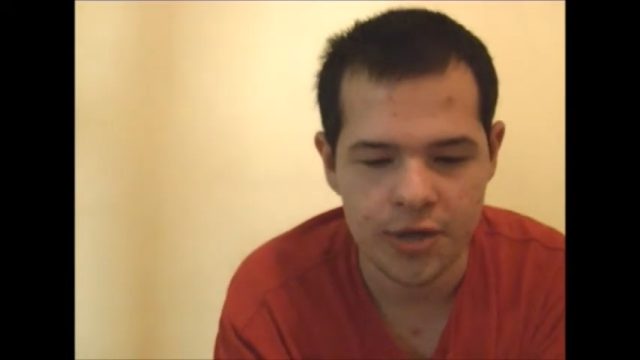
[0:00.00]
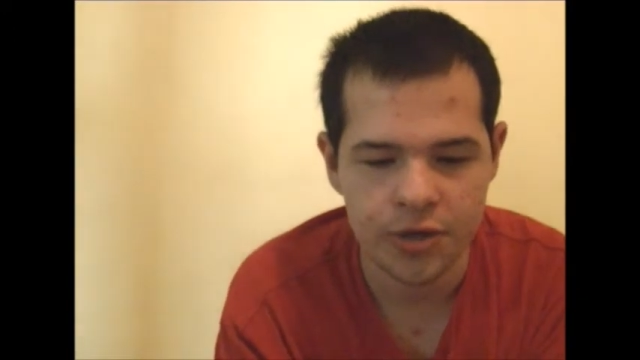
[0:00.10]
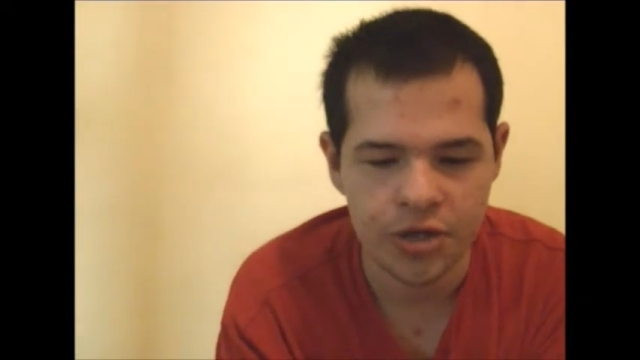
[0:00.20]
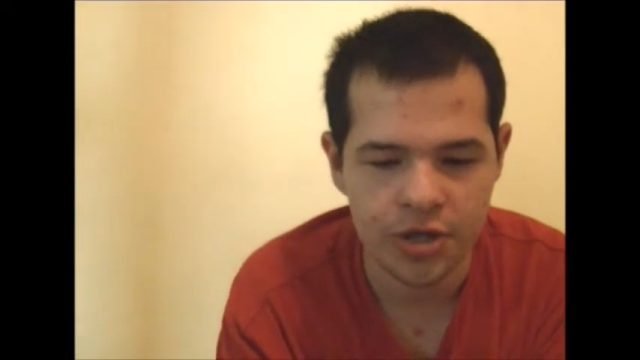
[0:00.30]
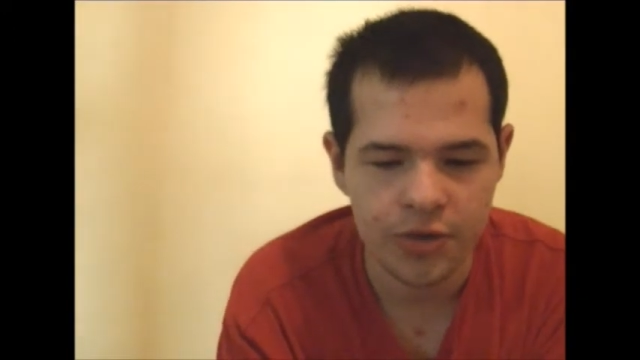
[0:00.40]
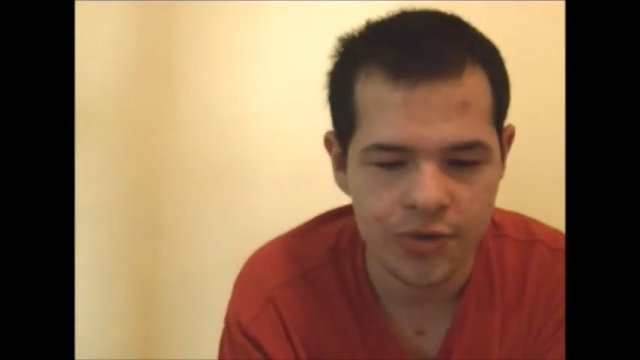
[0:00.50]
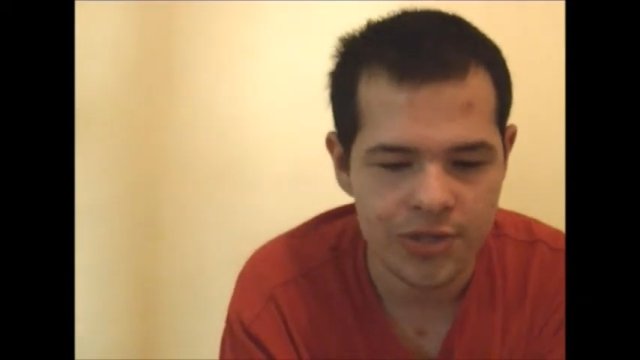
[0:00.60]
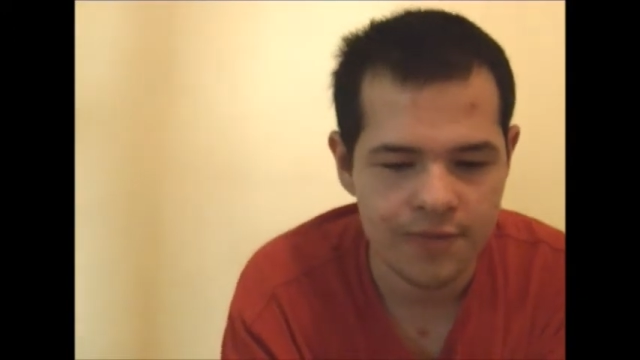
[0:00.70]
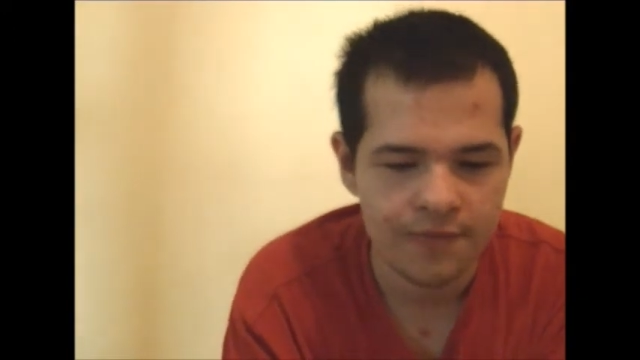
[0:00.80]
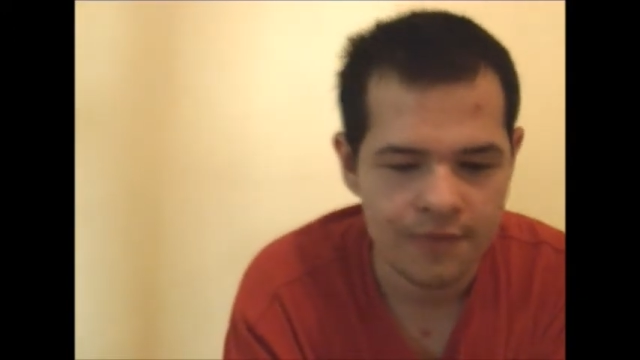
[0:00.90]

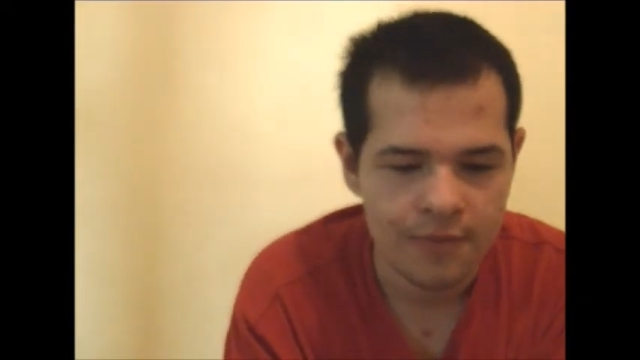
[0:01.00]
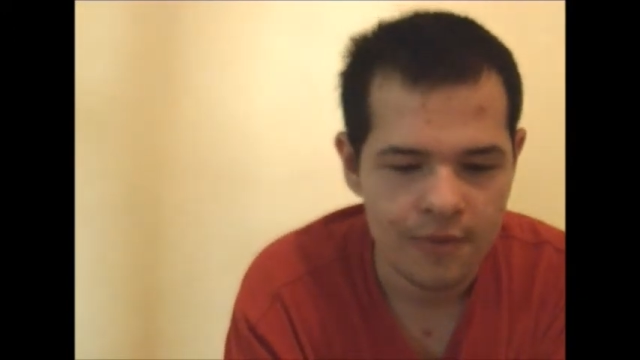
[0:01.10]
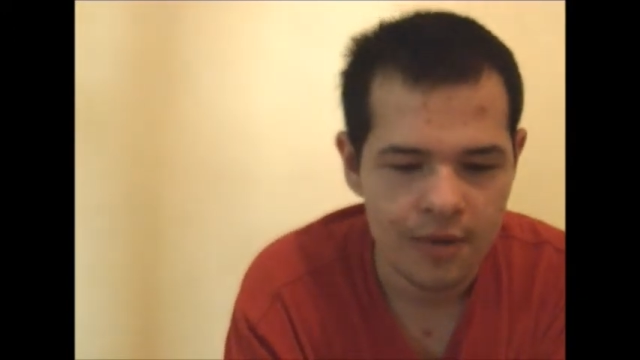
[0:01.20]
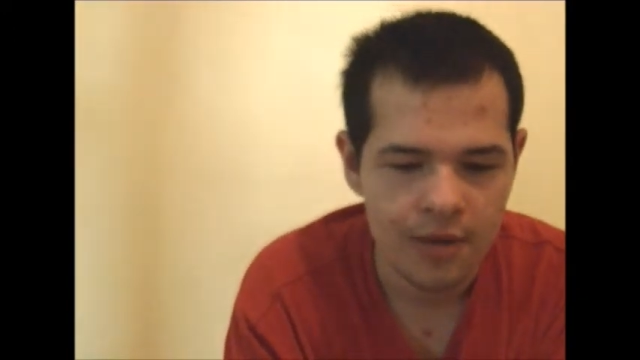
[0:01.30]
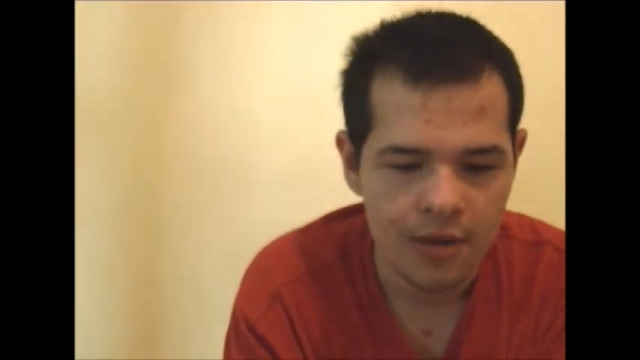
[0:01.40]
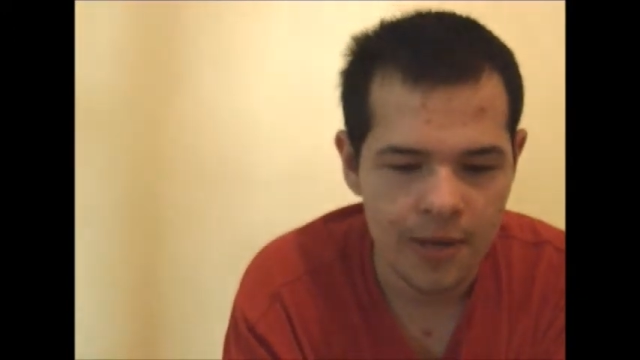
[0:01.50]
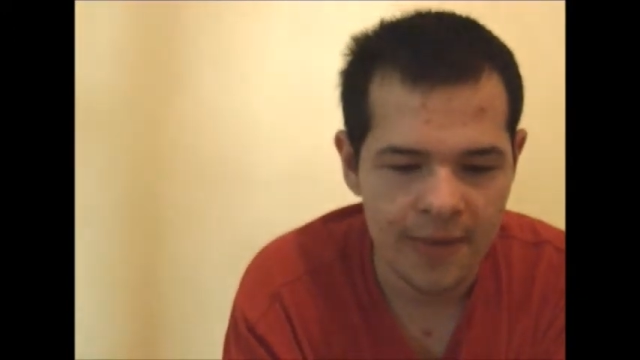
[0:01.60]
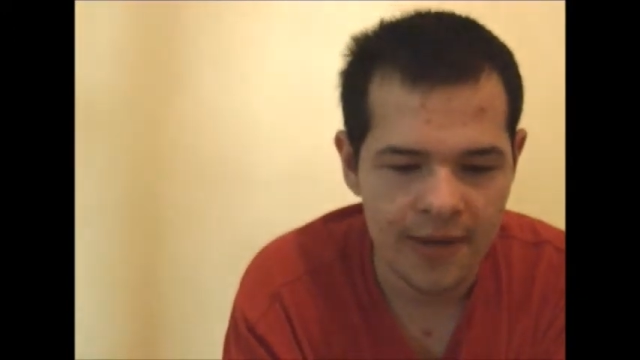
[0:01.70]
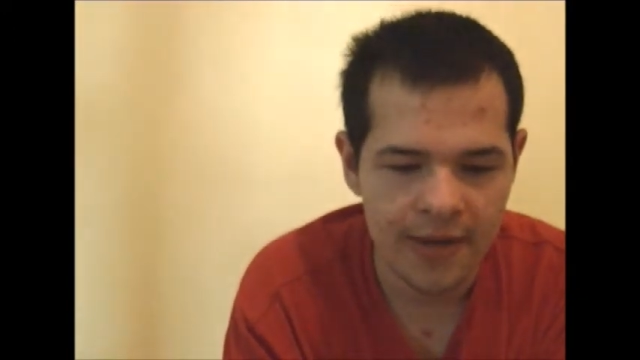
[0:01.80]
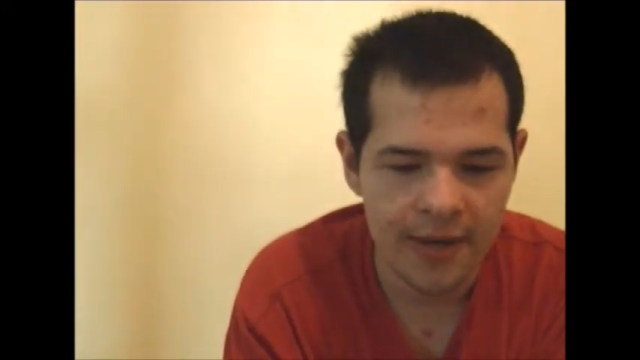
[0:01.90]
shows,
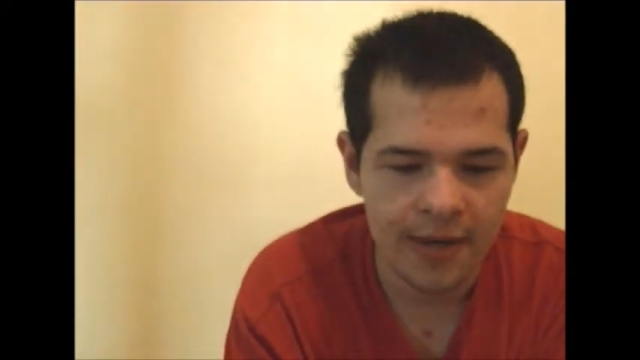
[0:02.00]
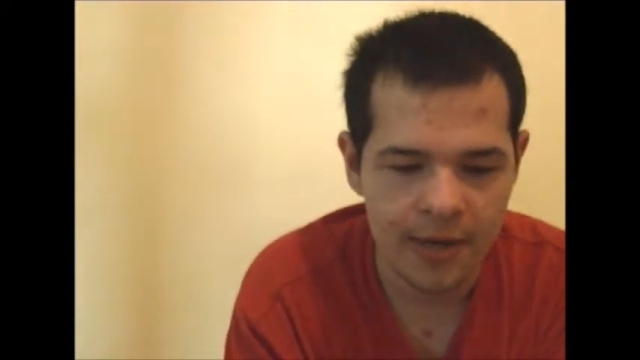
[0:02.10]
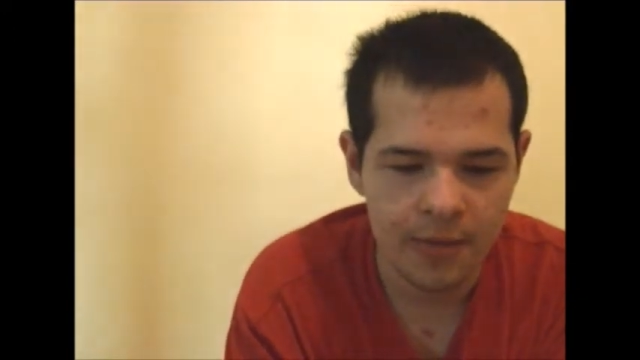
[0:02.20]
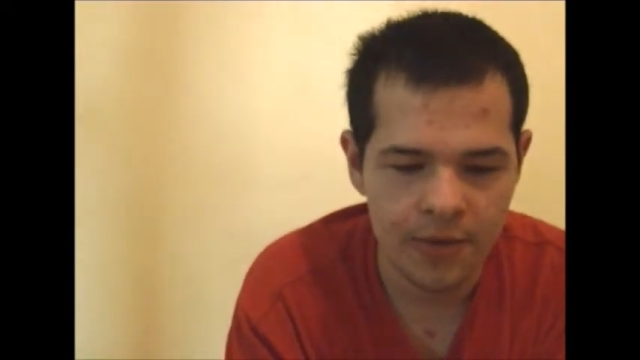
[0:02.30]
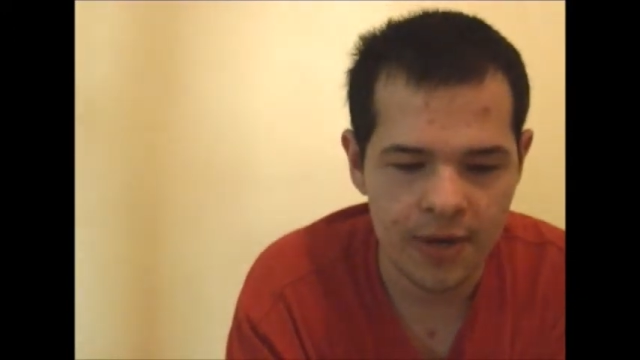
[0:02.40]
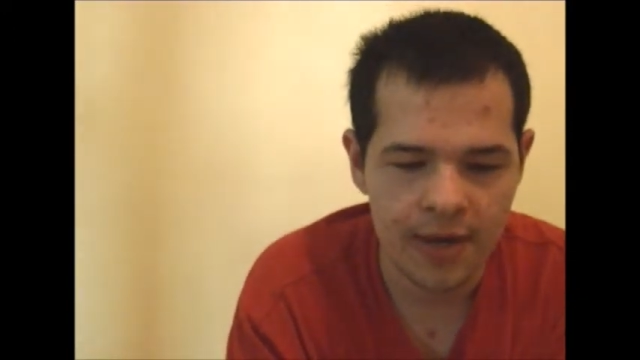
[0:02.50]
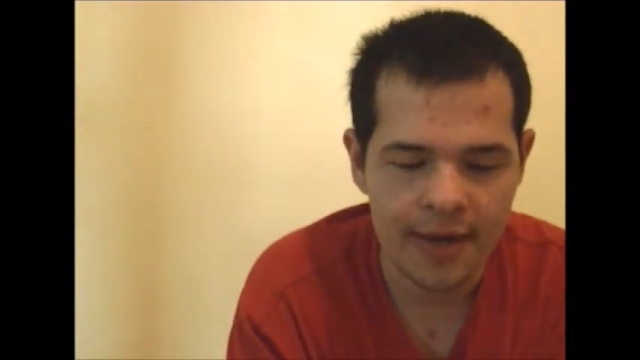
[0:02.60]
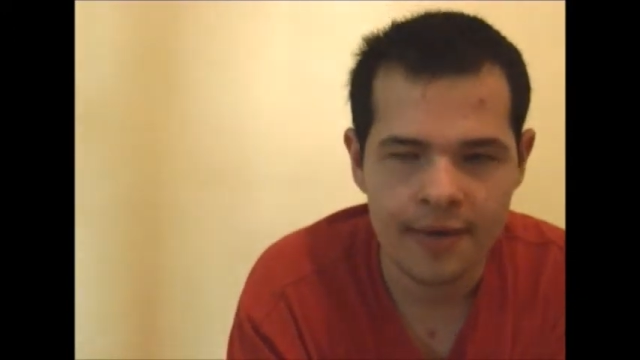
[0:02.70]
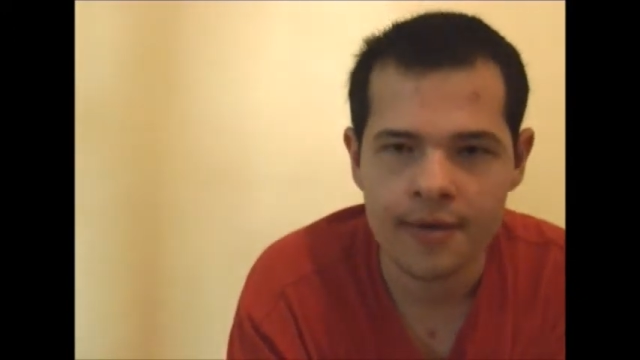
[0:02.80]
coming in at number 9,